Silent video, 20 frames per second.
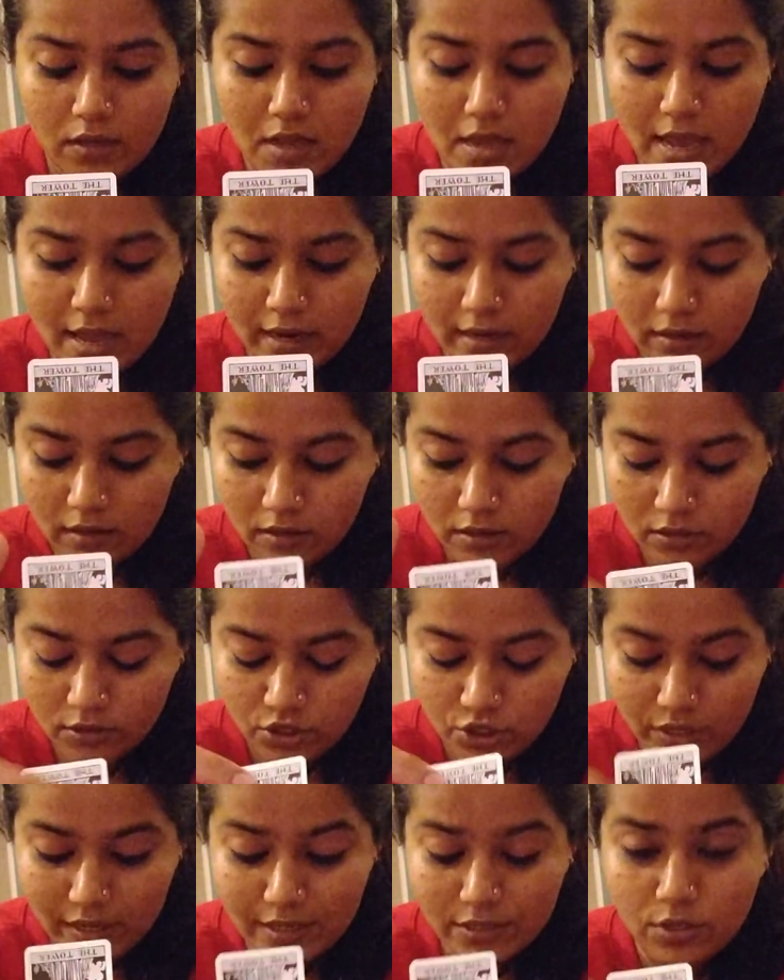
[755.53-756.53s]
And
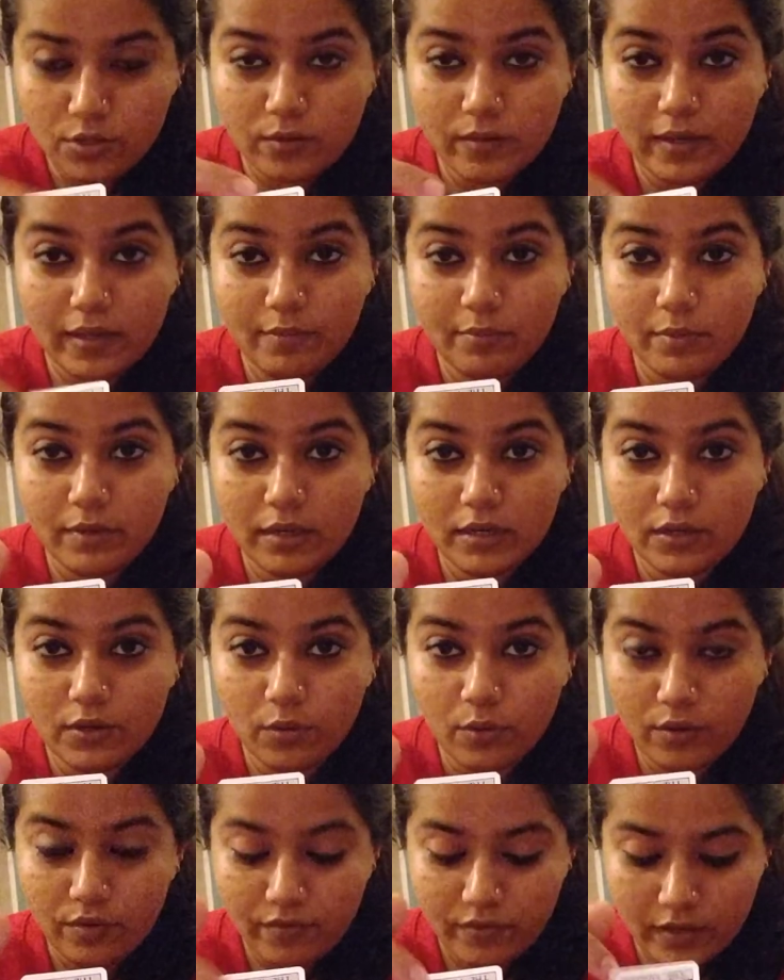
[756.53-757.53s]
she has to rebuild
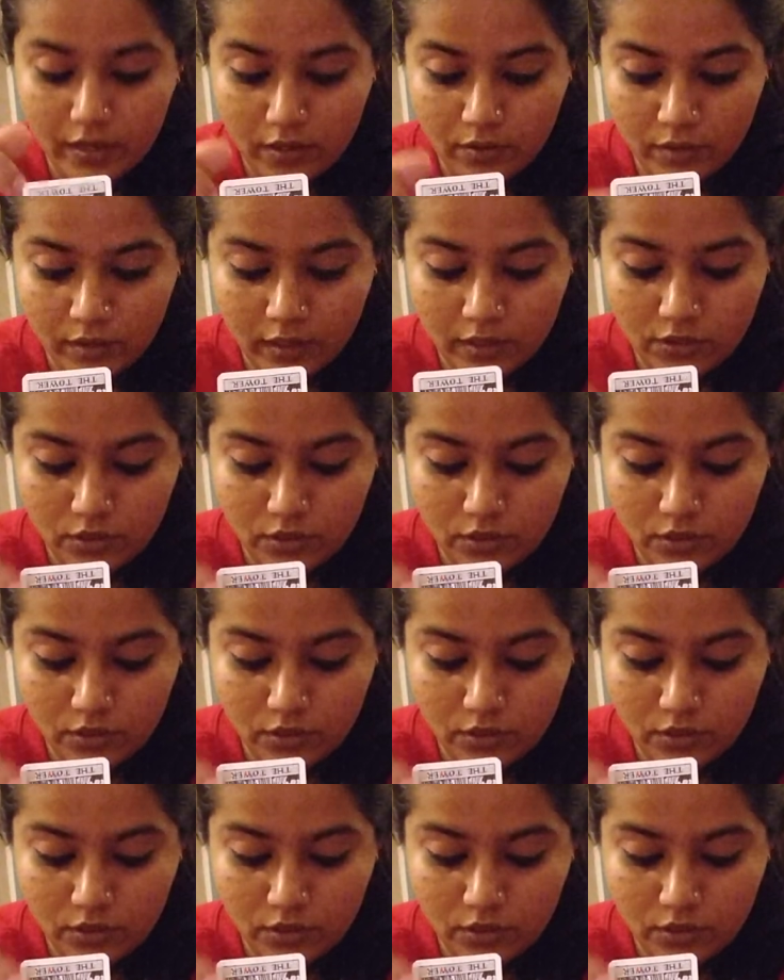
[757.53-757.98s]
all of it, okay?